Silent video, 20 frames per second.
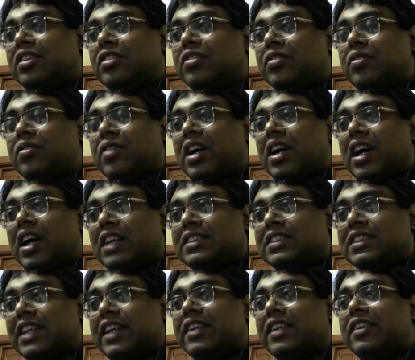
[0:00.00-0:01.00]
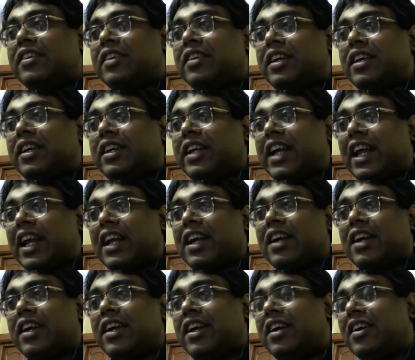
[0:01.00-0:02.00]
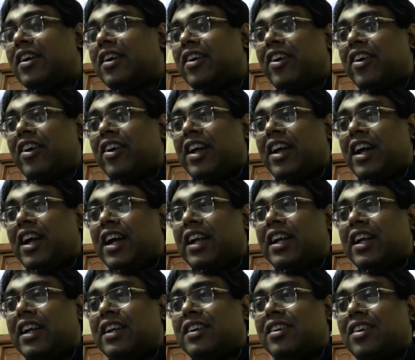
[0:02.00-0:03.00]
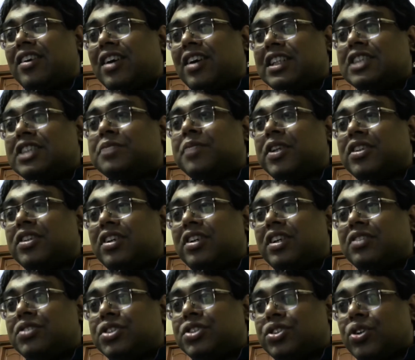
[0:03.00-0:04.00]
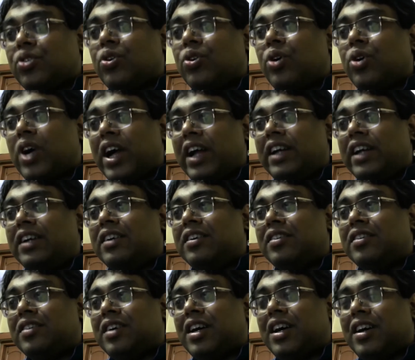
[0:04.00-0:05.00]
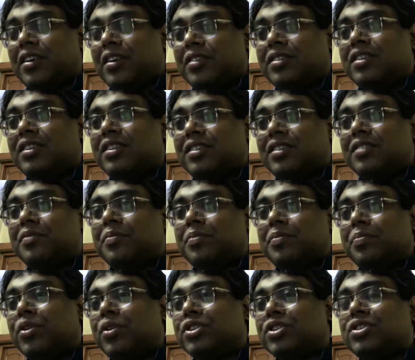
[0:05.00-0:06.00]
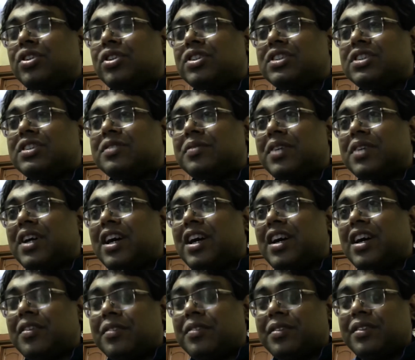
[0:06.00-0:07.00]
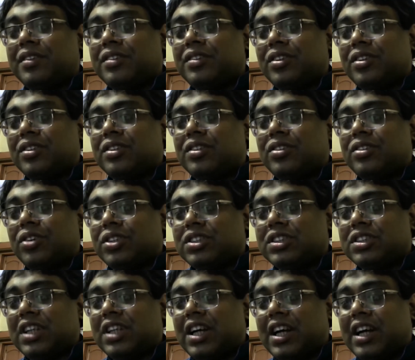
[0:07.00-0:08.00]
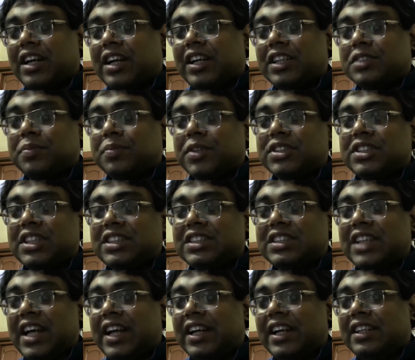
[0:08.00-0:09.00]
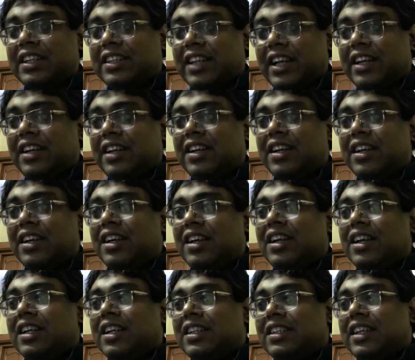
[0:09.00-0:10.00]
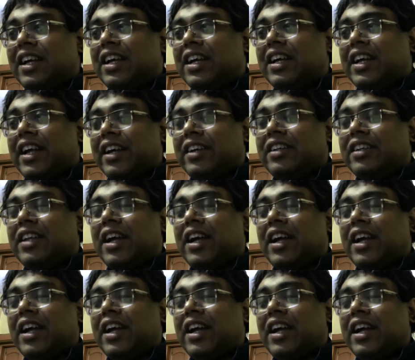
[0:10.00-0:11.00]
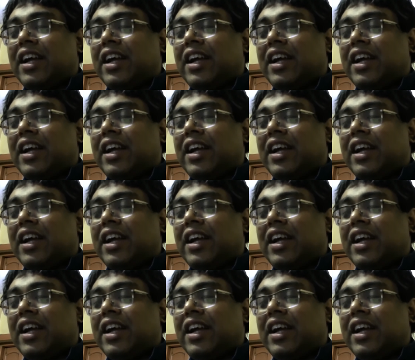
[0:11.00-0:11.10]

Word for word: to uh, send in calcutta and Adrish Bardhan used to go and uh, post those the, those responses and then they get that